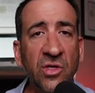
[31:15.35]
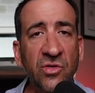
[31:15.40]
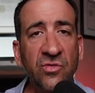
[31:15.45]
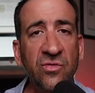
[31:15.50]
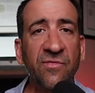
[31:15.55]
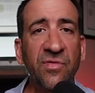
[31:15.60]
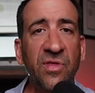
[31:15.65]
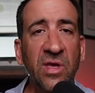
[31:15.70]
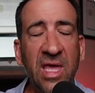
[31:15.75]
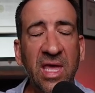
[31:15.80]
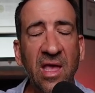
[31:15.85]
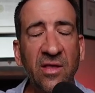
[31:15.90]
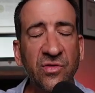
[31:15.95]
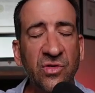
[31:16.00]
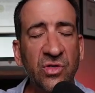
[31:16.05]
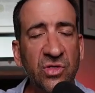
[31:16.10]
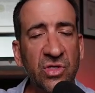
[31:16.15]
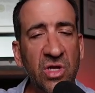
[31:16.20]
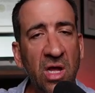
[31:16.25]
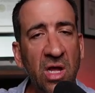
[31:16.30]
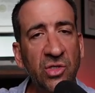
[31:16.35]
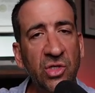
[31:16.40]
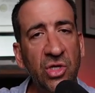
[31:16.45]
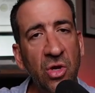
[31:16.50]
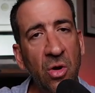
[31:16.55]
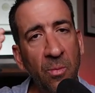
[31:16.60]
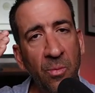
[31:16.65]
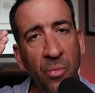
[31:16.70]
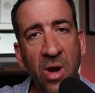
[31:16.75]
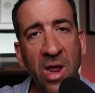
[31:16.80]
So if the cancer's gone
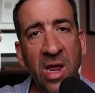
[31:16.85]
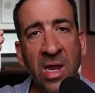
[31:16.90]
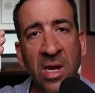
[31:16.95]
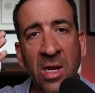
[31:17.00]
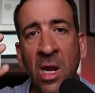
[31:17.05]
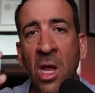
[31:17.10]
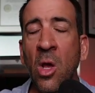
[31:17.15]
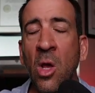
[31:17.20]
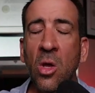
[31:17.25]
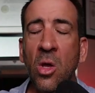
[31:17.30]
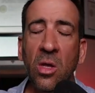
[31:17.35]
to your brain,